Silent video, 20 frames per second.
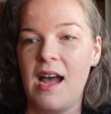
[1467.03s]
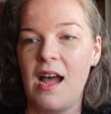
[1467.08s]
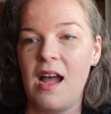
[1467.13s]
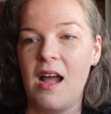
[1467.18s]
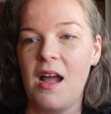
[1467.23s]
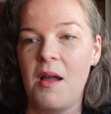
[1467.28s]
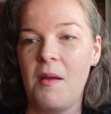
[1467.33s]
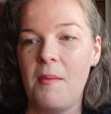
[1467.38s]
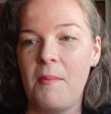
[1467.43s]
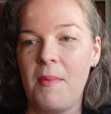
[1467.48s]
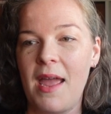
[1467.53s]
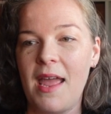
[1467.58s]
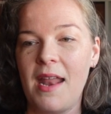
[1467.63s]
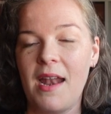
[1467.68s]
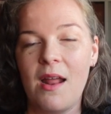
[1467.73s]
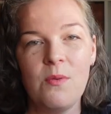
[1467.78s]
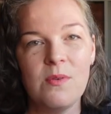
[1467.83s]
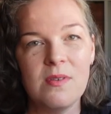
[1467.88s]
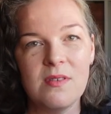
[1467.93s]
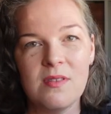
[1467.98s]
And
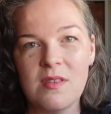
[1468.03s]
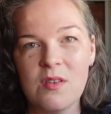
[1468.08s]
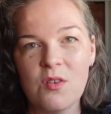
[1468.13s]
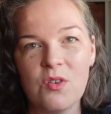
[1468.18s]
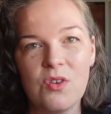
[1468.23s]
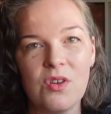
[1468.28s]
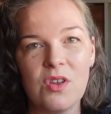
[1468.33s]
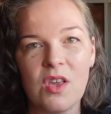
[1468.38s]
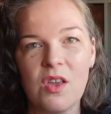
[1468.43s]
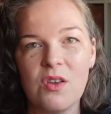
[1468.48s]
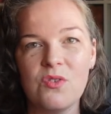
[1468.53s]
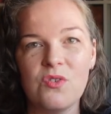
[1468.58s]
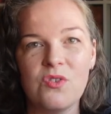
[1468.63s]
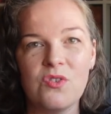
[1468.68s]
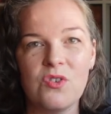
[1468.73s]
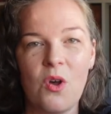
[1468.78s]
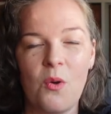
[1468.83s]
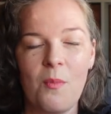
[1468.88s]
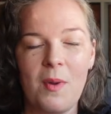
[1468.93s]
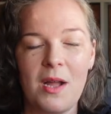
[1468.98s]
I was cooking
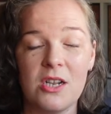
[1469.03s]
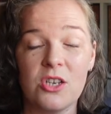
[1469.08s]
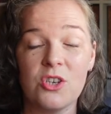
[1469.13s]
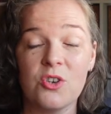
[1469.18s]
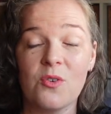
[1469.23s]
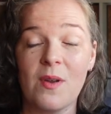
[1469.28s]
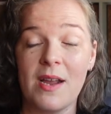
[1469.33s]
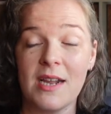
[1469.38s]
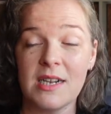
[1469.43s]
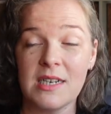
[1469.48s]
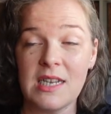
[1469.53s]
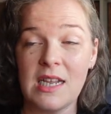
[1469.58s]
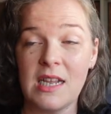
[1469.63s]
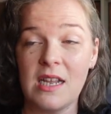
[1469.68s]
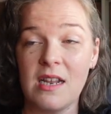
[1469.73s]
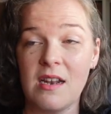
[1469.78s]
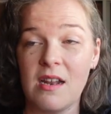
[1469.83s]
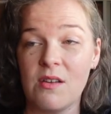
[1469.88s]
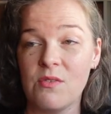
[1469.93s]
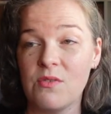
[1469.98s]
so much.
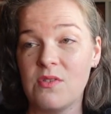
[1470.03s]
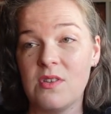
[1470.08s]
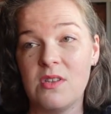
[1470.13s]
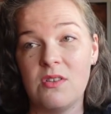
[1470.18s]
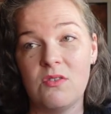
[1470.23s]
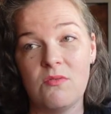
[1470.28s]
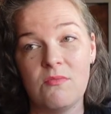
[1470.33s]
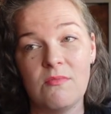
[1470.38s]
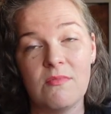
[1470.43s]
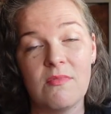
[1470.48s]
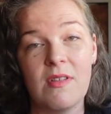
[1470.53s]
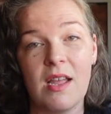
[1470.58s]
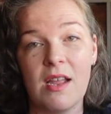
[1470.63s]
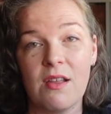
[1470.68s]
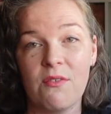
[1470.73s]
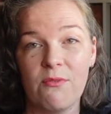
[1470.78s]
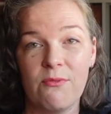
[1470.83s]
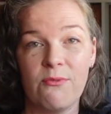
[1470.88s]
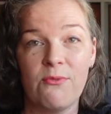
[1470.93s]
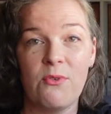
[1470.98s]
Granted, I was in
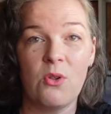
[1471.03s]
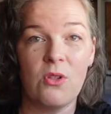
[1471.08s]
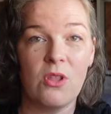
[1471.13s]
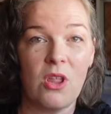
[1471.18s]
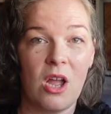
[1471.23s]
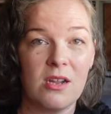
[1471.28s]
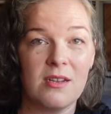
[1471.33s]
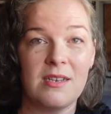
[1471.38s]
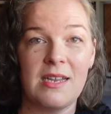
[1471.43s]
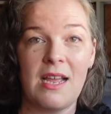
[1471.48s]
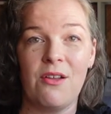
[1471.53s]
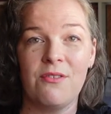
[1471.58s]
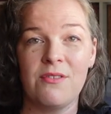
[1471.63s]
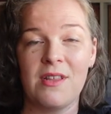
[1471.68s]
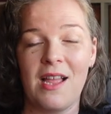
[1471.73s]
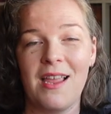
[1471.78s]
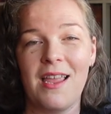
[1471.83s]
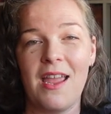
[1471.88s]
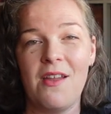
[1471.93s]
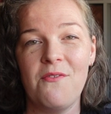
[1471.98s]
like full lockdown
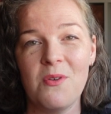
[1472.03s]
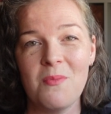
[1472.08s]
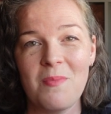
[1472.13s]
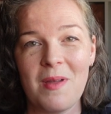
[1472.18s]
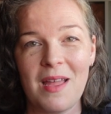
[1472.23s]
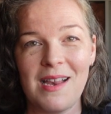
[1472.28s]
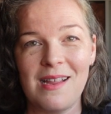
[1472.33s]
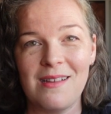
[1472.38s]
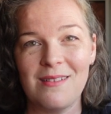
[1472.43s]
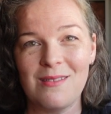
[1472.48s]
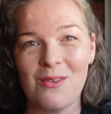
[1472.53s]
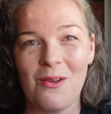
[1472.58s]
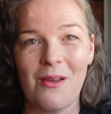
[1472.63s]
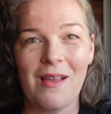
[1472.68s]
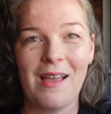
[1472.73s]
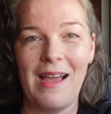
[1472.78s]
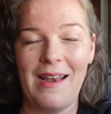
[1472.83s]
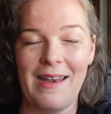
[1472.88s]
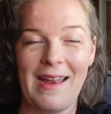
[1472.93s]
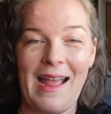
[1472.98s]
like everybody, so I
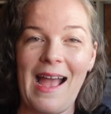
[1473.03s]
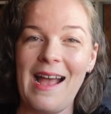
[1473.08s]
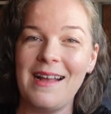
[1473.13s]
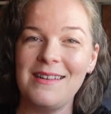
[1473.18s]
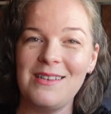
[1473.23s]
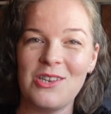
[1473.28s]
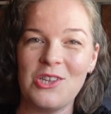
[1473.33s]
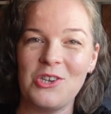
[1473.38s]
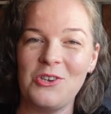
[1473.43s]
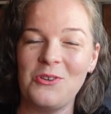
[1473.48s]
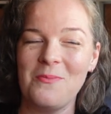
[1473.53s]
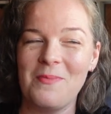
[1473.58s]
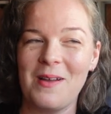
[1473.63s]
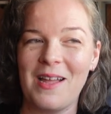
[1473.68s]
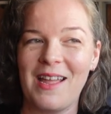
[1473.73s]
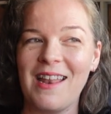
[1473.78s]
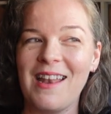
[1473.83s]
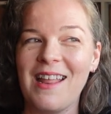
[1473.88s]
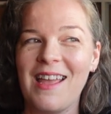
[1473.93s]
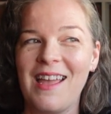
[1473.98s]
kind of had to,
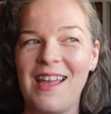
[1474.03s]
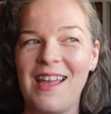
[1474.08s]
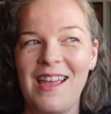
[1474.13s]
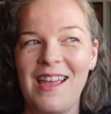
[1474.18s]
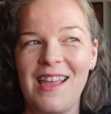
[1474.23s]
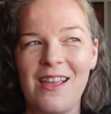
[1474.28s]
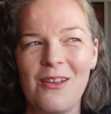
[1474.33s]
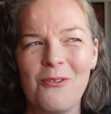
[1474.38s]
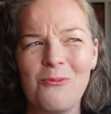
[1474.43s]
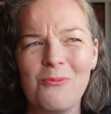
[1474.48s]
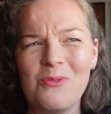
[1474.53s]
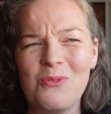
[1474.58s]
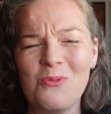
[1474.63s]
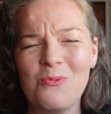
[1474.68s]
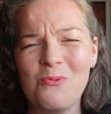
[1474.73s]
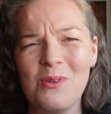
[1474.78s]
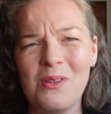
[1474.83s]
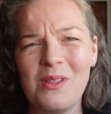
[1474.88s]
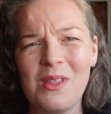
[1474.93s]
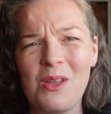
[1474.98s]
but it was
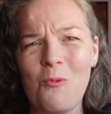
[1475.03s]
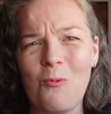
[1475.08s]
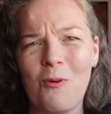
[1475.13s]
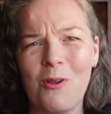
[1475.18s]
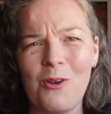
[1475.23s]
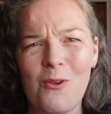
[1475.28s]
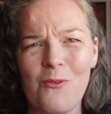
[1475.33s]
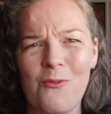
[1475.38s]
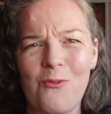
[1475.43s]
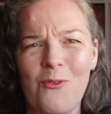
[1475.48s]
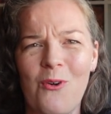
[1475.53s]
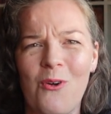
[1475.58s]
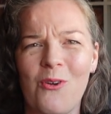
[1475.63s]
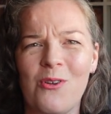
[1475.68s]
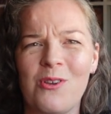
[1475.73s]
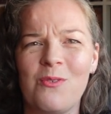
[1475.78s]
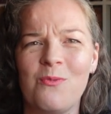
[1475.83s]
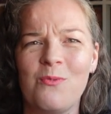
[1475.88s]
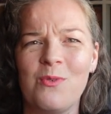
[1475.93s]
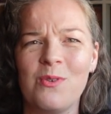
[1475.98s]
really wonderful
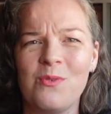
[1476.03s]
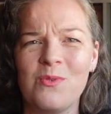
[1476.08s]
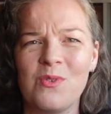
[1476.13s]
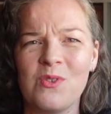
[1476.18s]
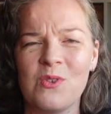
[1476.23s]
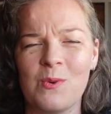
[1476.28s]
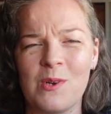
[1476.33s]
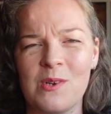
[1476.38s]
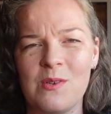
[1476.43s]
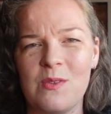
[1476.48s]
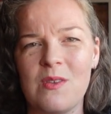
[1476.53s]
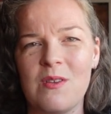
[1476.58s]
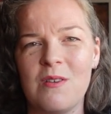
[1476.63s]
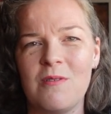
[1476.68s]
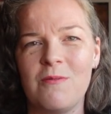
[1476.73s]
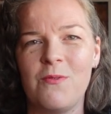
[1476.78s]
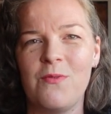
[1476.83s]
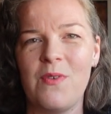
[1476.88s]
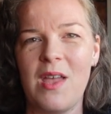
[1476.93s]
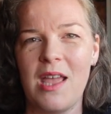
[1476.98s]
and a real source
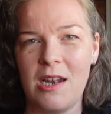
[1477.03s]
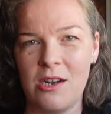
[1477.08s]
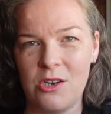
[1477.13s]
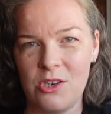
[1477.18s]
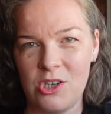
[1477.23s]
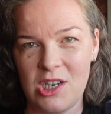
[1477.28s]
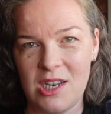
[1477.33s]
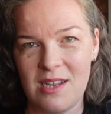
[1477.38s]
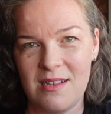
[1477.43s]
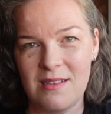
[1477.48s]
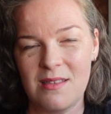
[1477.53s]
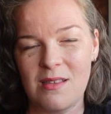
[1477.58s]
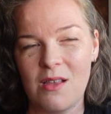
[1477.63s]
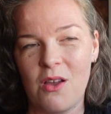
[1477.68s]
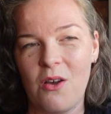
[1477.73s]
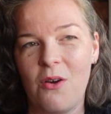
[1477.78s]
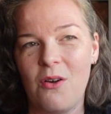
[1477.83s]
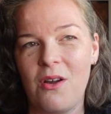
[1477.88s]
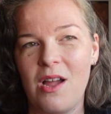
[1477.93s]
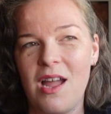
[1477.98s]
of energy.
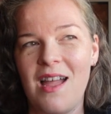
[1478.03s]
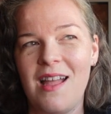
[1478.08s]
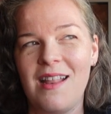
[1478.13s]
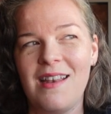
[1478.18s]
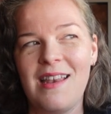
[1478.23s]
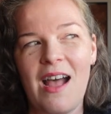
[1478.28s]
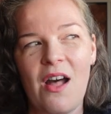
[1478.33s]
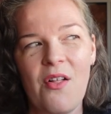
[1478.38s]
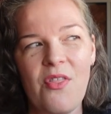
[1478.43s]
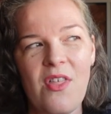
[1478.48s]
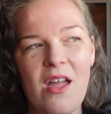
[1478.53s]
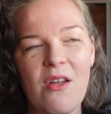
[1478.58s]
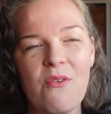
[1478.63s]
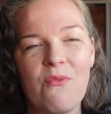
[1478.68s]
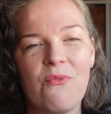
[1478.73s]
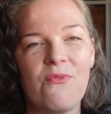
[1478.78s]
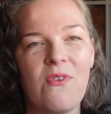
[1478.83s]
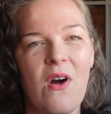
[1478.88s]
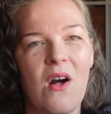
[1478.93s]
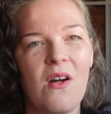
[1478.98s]
So now that
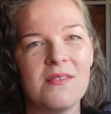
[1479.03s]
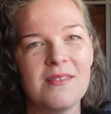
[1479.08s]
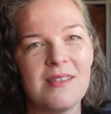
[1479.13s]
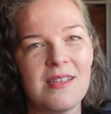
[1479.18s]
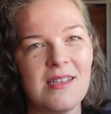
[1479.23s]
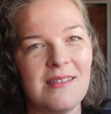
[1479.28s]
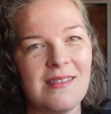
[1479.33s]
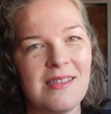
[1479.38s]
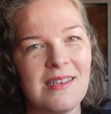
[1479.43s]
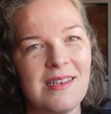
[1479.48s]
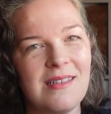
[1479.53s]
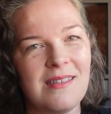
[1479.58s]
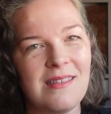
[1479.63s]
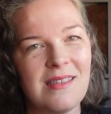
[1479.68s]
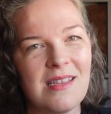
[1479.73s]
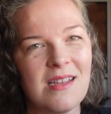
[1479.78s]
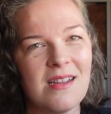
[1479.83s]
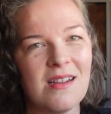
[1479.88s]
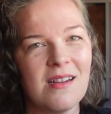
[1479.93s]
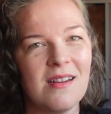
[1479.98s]
fall season is
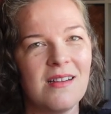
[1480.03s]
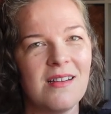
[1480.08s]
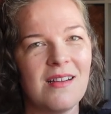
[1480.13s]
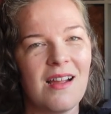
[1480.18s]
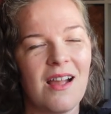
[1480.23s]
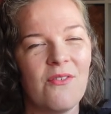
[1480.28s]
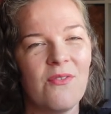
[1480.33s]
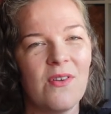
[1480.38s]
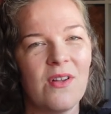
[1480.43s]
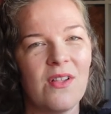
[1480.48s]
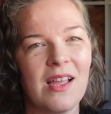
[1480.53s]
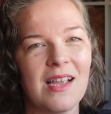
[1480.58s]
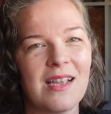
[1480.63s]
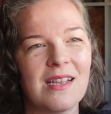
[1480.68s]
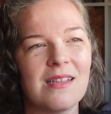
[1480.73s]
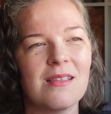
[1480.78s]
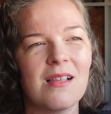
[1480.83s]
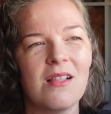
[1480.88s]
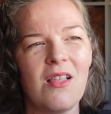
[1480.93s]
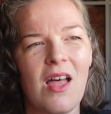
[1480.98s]
here, I feel like
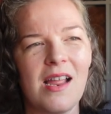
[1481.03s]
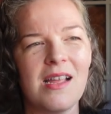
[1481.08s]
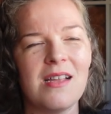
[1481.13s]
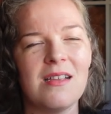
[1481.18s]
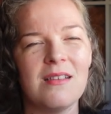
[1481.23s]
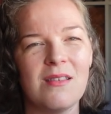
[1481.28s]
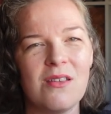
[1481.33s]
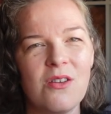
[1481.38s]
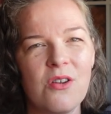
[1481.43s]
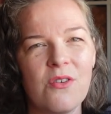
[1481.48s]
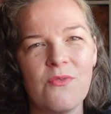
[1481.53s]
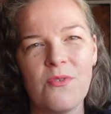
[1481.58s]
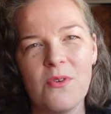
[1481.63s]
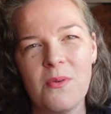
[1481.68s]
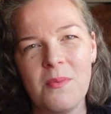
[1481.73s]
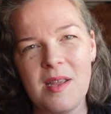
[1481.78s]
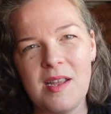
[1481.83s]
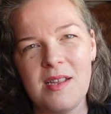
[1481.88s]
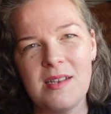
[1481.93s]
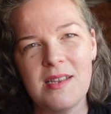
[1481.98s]
it's a lot easier for
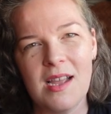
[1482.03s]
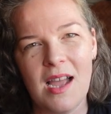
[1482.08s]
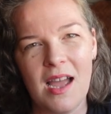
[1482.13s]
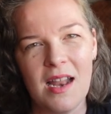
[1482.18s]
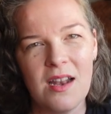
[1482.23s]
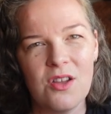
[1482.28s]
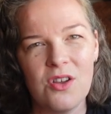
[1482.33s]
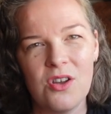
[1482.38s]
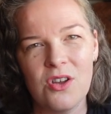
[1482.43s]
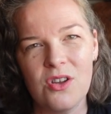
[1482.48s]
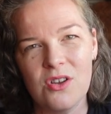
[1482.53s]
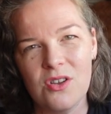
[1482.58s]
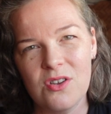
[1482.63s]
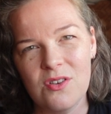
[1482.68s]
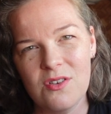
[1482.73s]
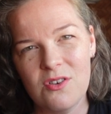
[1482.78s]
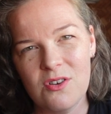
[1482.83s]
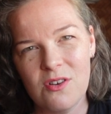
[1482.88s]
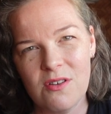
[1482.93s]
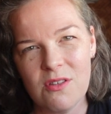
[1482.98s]
me to kind of cook
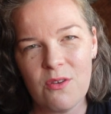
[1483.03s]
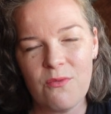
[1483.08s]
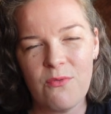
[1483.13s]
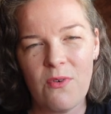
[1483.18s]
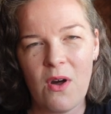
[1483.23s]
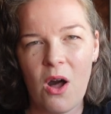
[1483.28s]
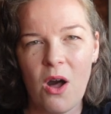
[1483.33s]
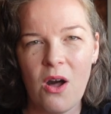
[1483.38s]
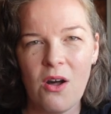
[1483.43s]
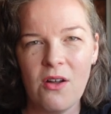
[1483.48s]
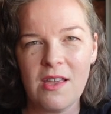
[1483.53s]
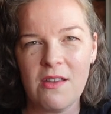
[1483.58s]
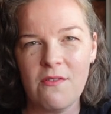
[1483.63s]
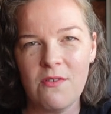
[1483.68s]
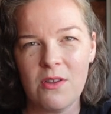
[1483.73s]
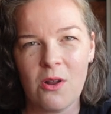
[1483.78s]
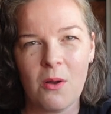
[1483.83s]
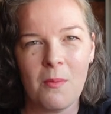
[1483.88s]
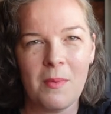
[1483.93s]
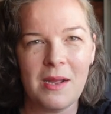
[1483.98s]
during the fall,
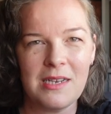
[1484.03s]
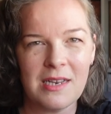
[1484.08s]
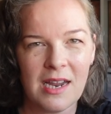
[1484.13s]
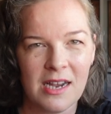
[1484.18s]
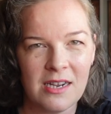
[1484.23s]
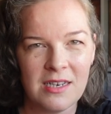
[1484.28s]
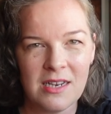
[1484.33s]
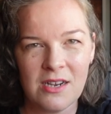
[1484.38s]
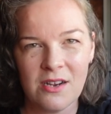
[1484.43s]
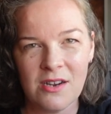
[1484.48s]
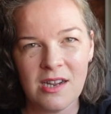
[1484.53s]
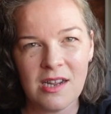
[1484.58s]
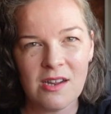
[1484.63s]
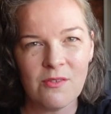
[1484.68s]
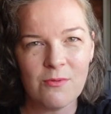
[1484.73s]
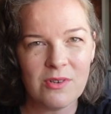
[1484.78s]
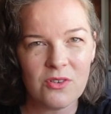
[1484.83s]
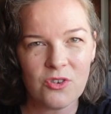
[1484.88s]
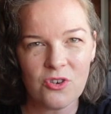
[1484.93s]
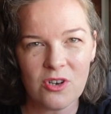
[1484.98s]
given all my dietary
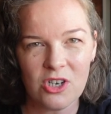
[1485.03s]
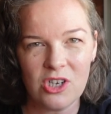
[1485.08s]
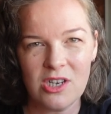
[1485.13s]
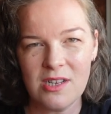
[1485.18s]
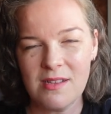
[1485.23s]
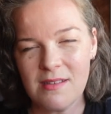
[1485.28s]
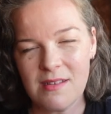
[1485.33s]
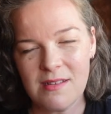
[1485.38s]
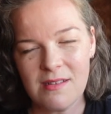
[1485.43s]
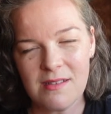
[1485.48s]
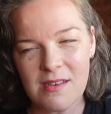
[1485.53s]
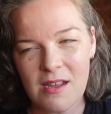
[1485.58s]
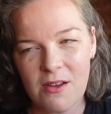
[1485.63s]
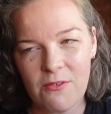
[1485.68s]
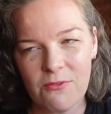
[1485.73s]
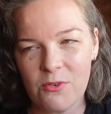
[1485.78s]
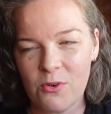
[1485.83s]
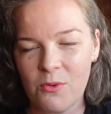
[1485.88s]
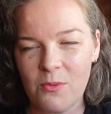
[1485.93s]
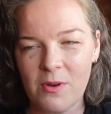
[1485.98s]
restrictions and
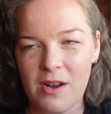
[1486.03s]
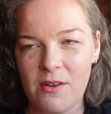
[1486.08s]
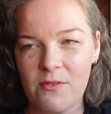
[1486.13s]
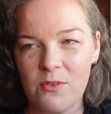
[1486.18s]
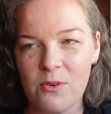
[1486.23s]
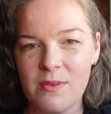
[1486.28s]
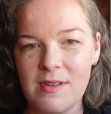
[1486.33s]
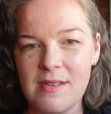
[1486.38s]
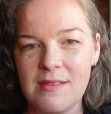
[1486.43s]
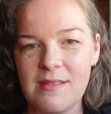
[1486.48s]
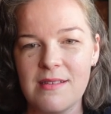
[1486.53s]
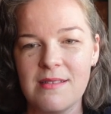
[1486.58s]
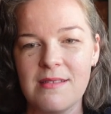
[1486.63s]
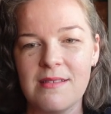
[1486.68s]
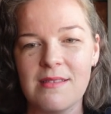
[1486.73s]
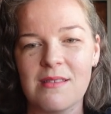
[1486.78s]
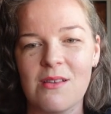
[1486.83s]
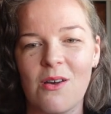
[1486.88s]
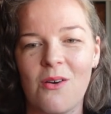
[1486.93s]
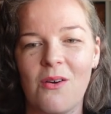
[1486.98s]
stuff for whatever reason.
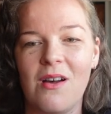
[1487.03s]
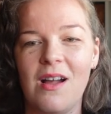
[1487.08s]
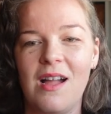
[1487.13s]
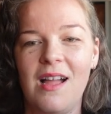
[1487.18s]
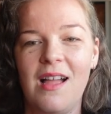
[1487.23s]
So